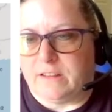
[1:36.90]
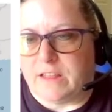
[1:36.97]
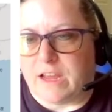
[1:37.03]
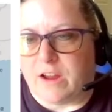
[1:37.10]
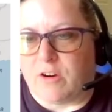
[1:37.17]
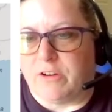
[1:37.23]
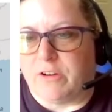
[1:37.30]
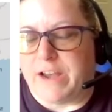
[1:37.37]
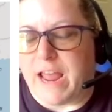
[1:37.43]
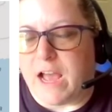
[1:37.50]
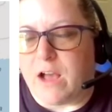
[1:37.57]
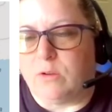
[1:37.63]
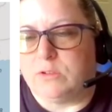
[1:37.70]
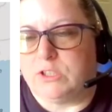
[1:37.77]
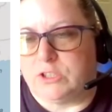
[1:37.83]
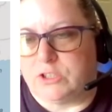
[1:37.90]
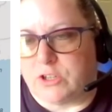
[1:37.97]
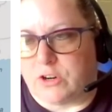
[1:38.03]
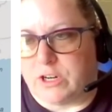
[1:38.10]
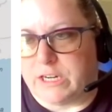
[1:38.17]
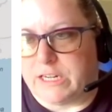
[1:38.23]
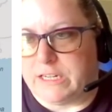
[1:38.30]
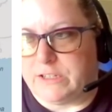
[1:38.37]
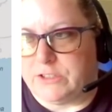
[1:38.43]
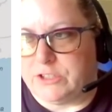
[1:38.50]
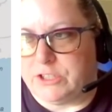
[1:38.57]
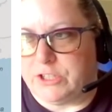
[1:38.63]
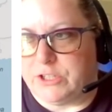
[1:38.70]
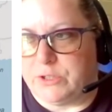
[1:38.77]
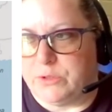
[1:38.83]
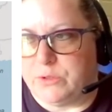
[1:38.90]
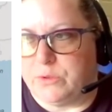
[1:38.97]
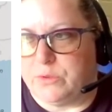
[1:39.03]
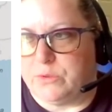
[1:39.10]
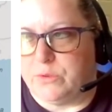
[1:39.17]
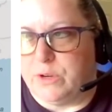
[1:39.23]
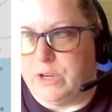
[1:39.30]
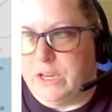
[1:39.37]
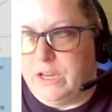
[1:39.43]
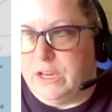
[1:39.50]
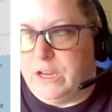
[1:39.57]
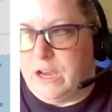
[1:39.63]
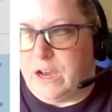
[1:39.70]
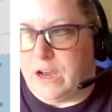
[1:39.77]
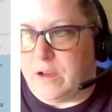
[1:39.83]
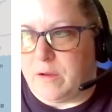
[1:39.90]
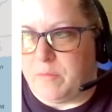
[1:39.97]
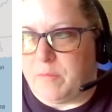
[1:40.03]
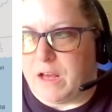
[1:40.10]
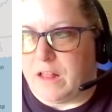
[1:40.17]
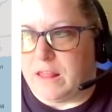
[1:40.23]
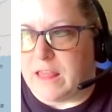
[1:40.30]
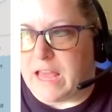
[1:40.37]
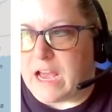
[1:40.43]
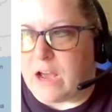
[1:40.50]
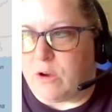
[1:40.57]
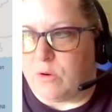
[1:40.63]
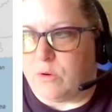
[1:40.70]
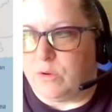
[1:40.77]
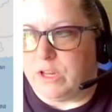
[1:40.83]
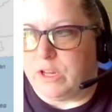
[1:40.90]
they are now starting to allow,